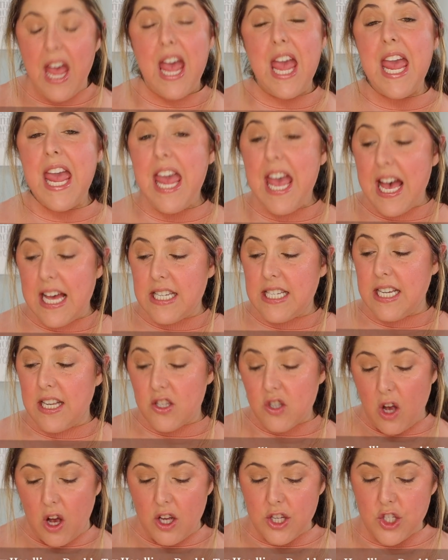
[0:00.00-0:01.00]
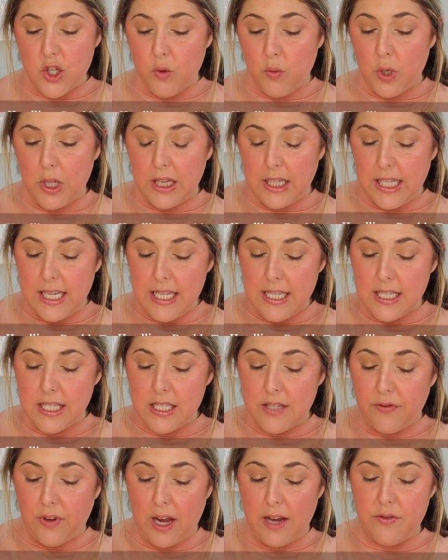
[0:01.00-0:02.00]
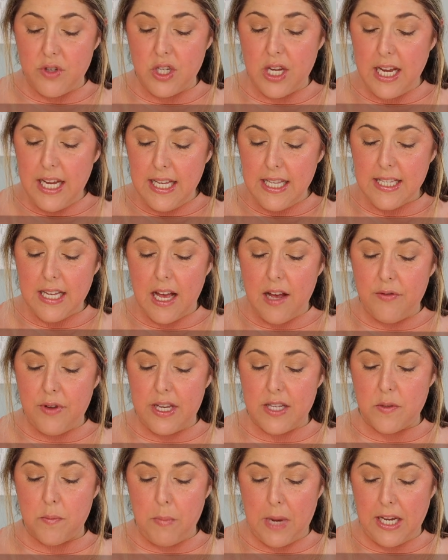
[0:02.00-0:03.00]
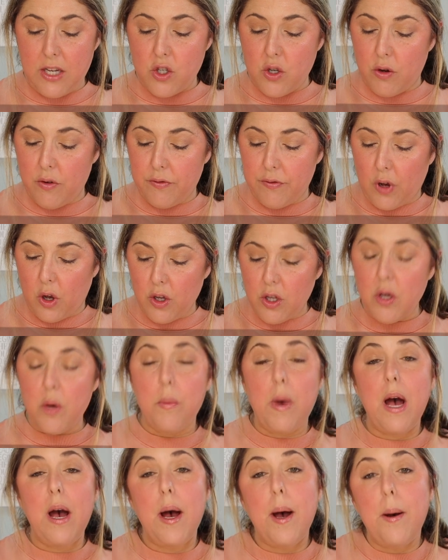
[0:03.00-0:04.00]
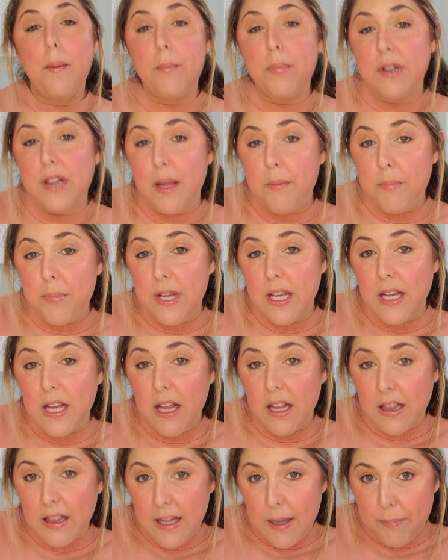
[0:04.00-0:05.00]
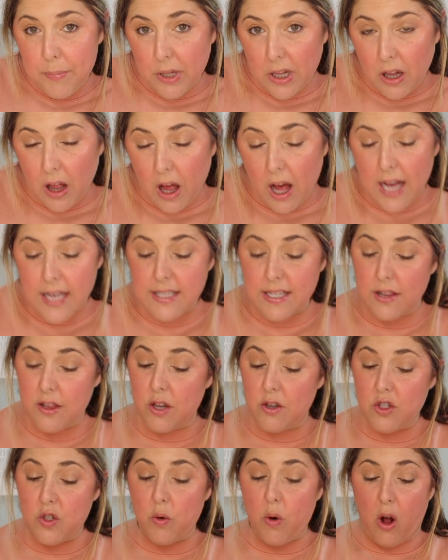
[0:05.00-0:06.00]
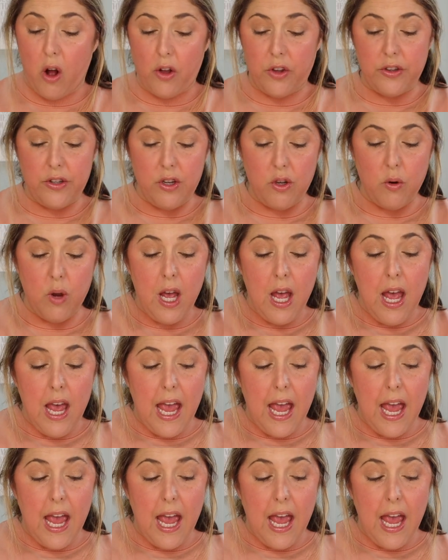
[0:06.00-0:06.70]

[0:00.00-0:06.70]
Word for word: And he has also released 5 shades of his major volume plumping lip gloss, and those are all new.